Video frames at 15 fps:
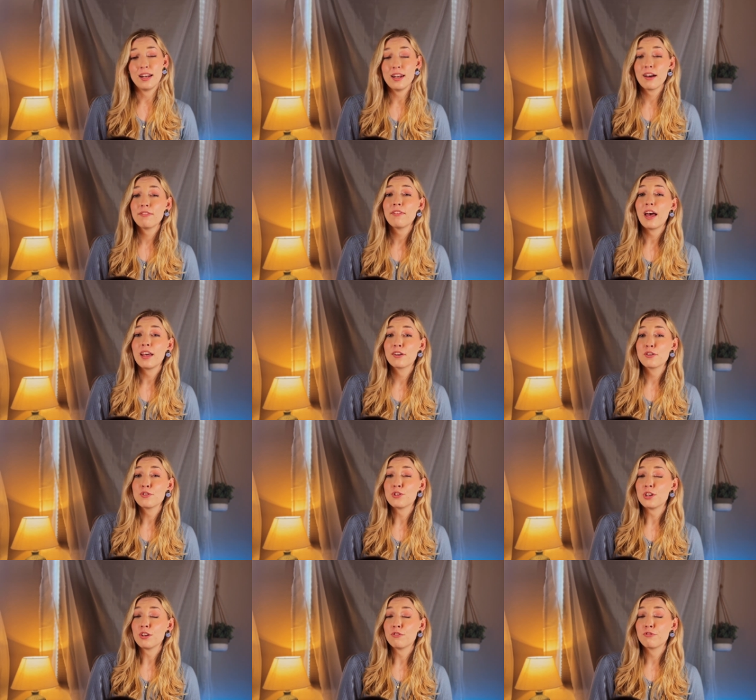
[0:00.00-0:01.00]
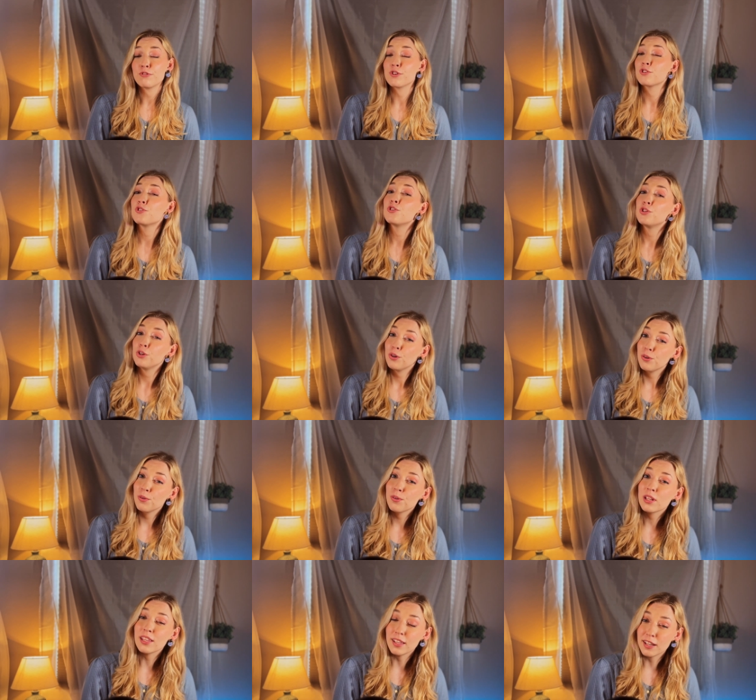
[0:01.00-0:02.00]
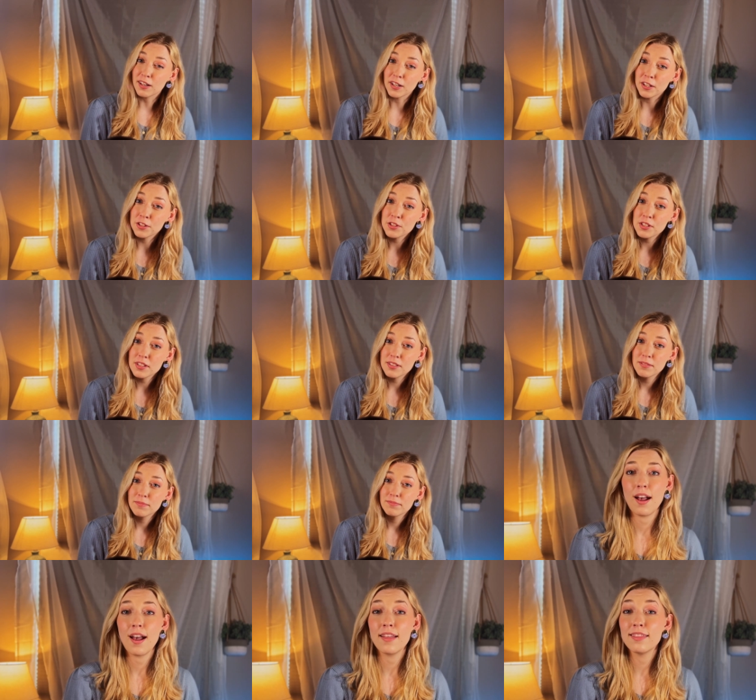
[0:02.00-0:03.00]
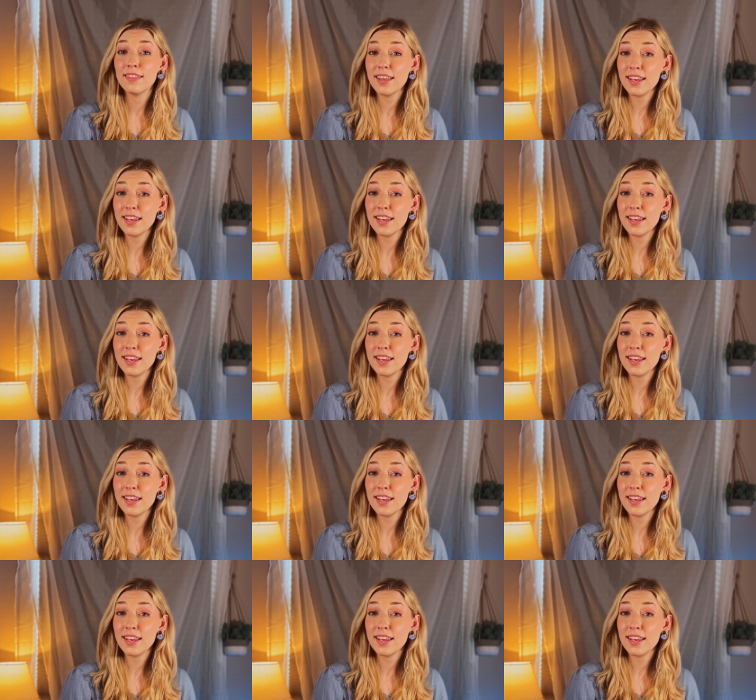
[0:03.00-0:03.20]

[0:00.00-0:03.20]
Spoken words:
enough energy for 2 years. And